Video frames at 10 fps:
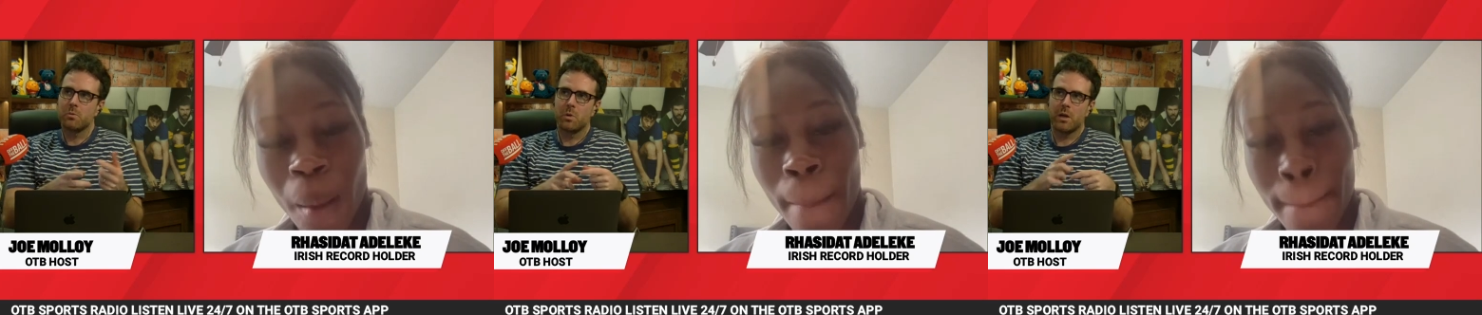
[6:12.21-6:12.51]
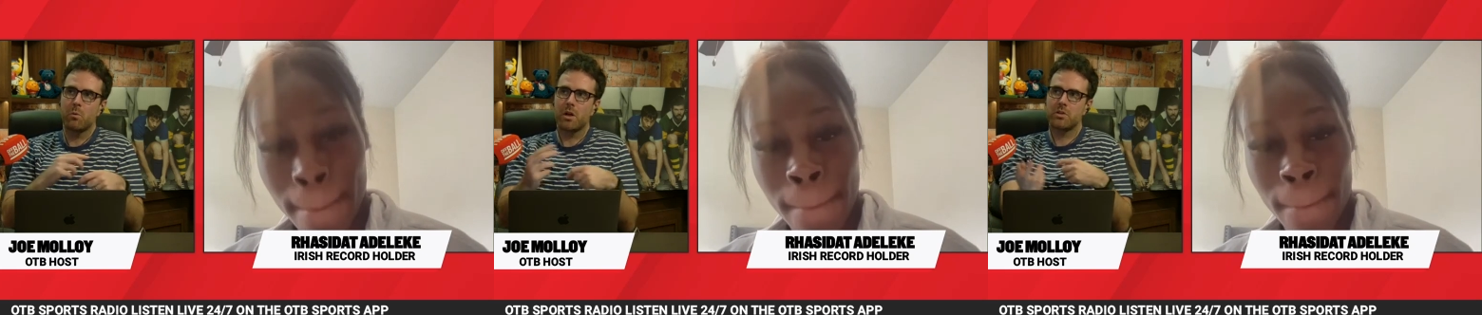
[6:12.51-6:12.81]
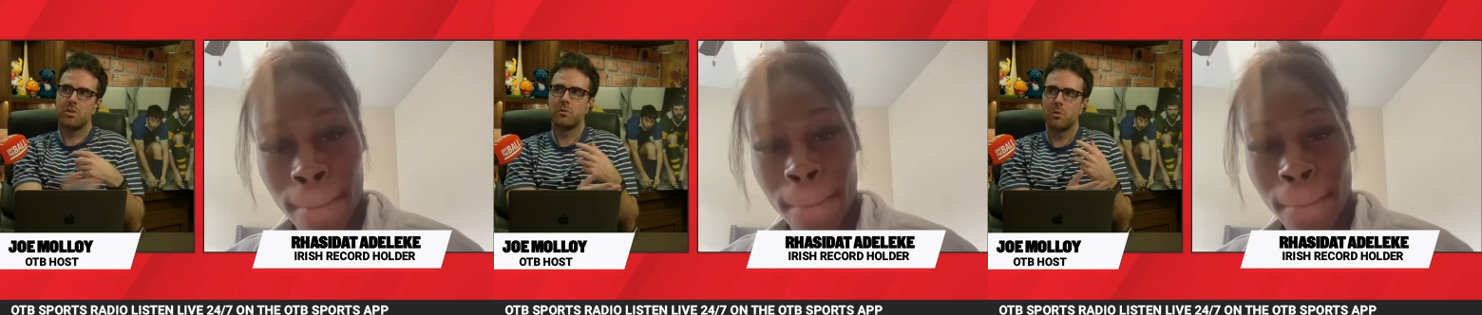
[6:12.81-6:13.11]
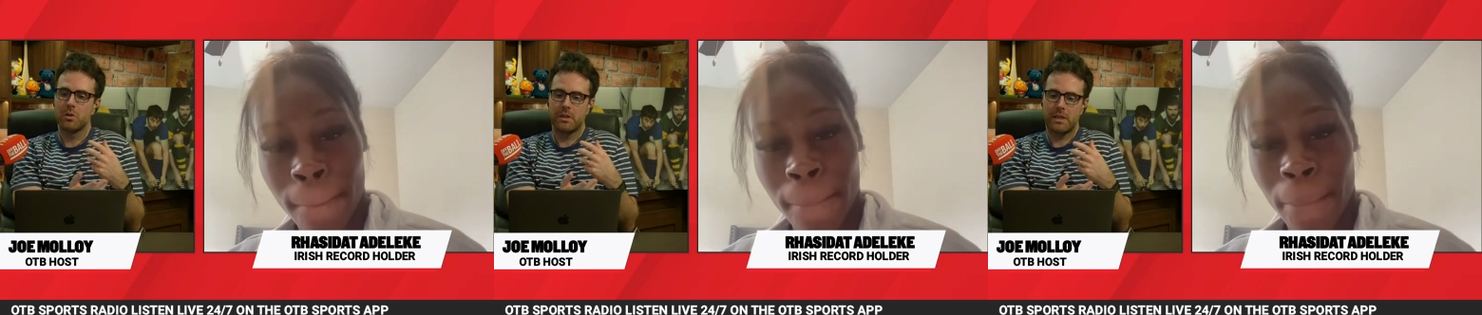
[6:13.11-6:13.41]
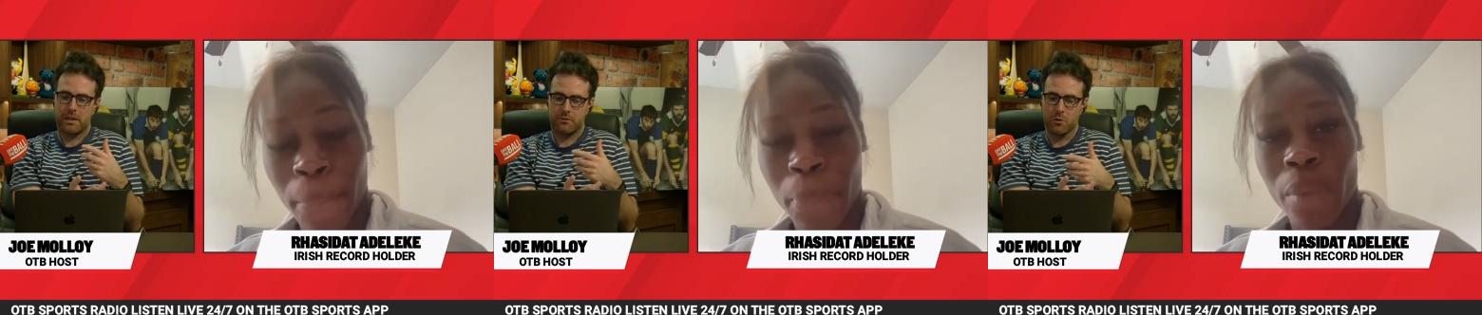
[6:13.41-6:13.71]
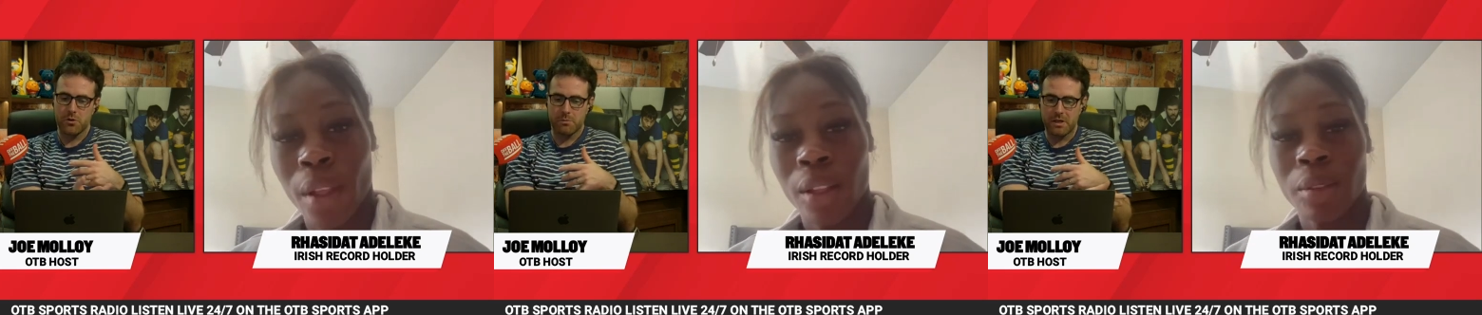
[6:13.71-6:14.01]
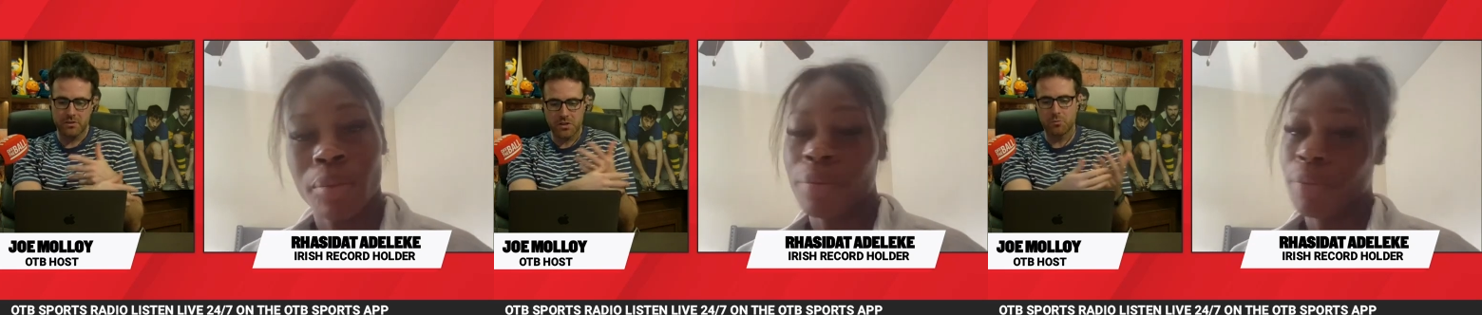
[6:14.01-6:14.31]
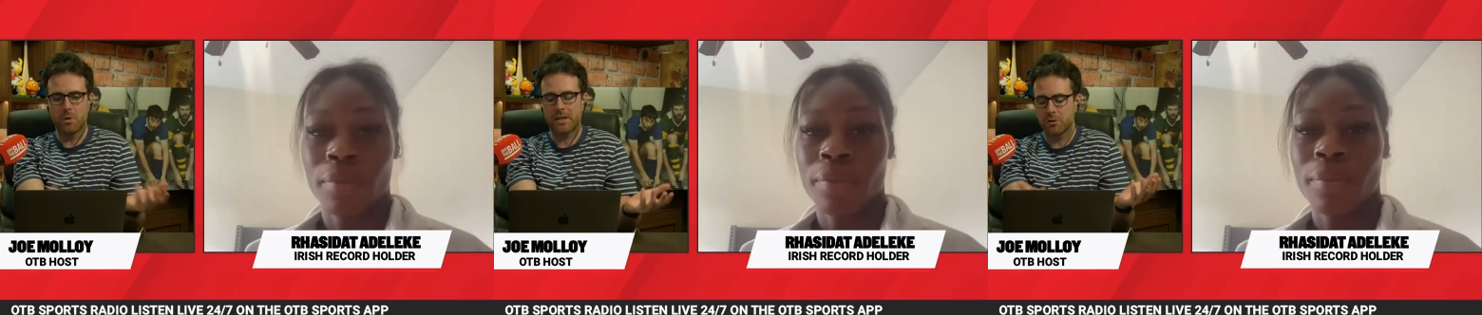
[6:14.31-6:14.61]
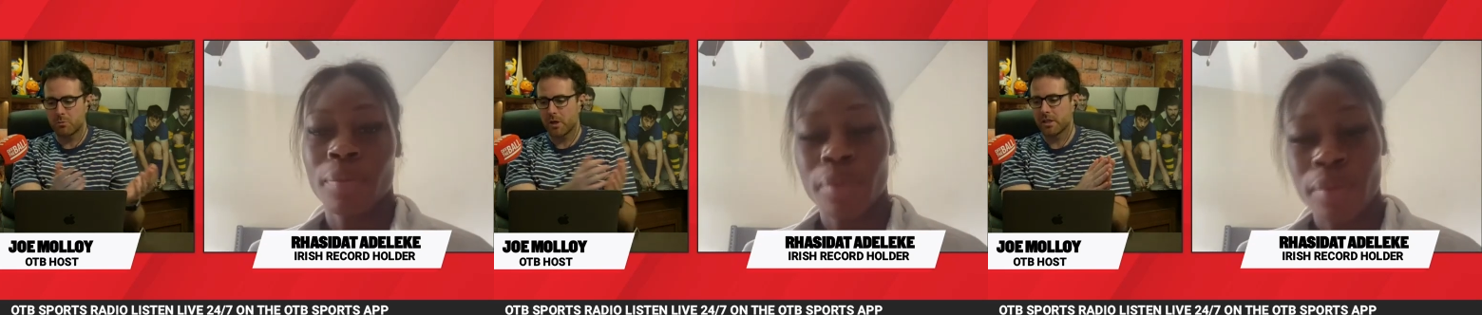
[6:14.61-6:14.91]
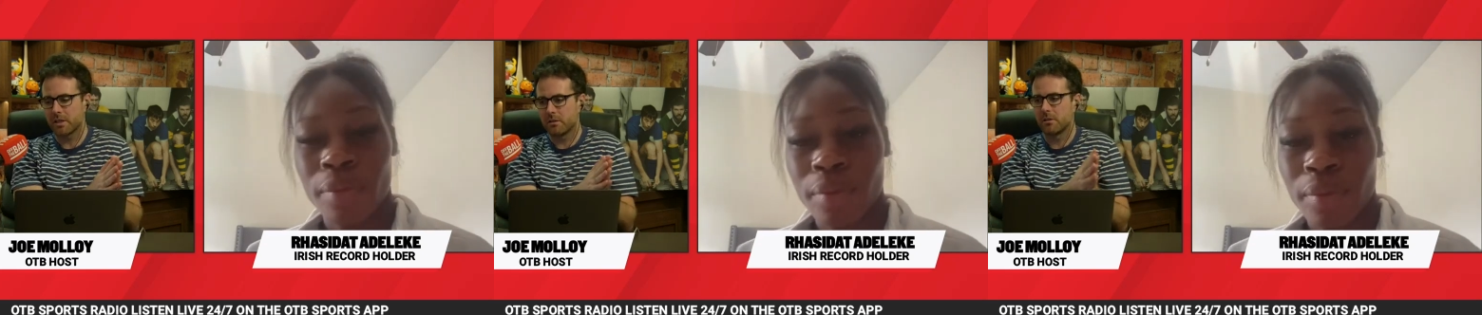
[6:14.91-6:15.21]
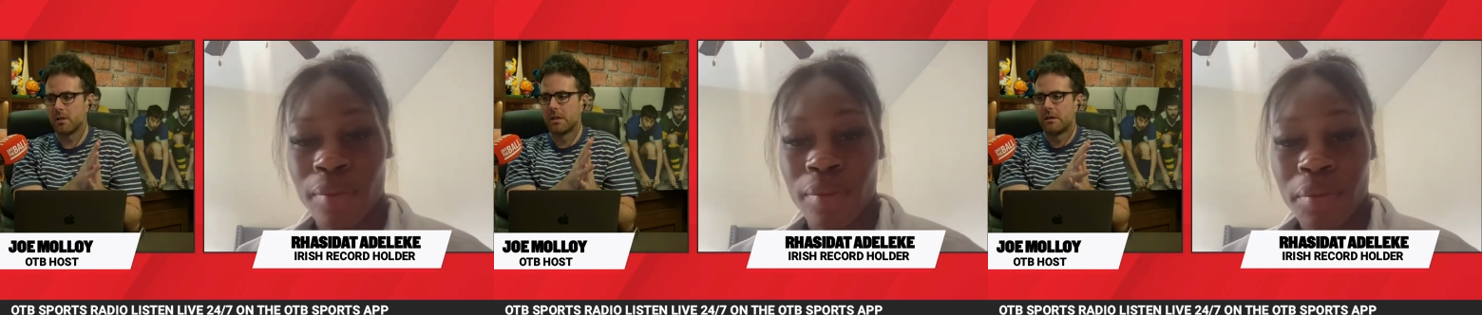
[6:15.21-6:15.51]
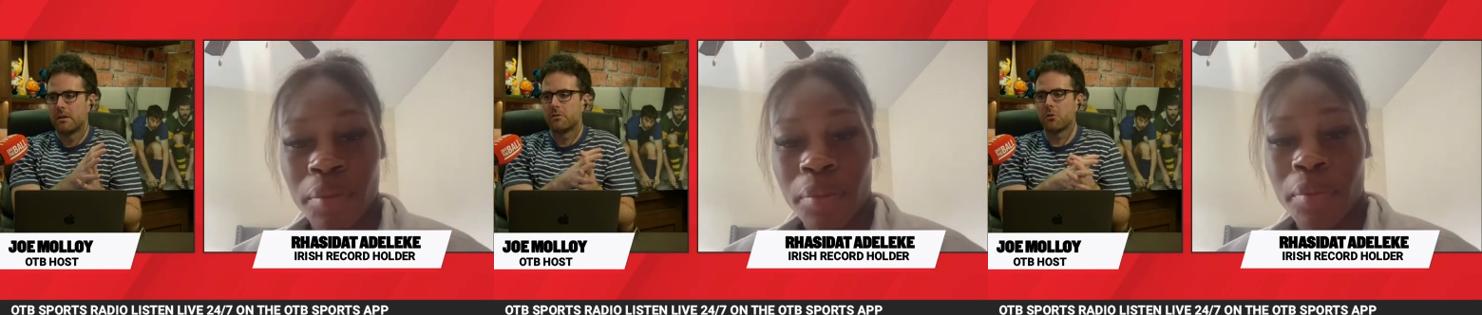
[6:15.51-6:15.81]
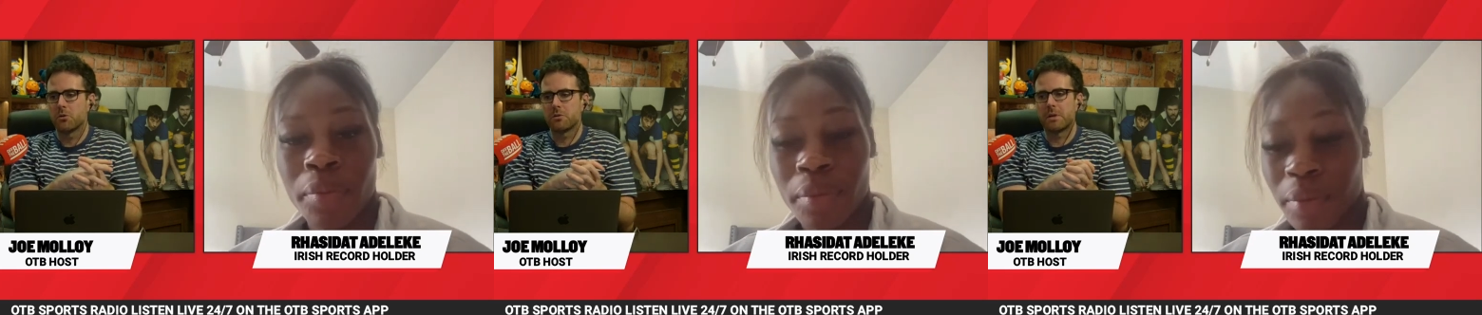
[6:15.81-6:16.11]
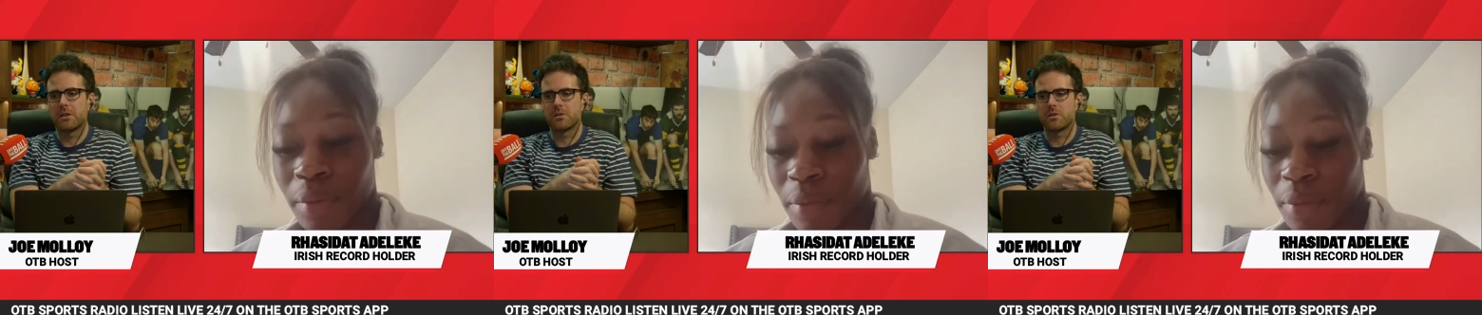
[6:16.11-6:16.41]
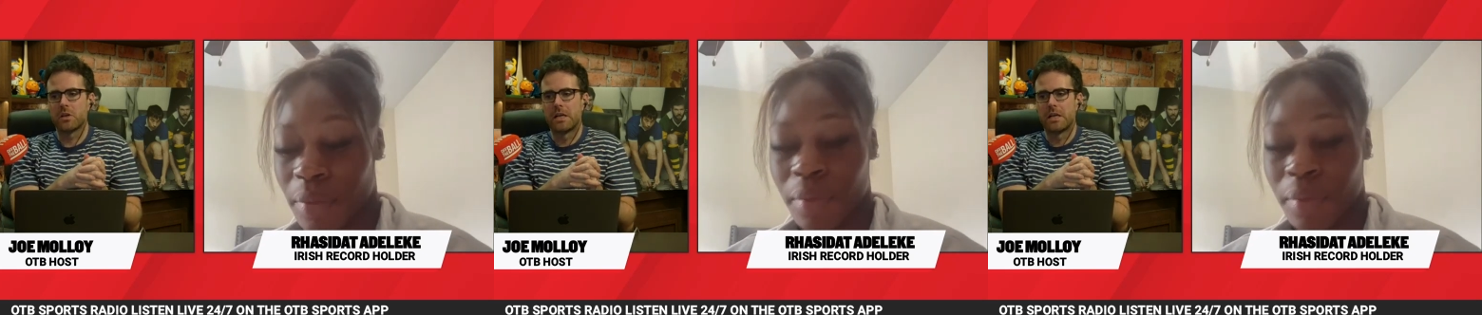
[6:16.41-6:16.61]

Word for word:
Speaker 1: When I watched you run that 400 meters, this record-breaking 400 meters,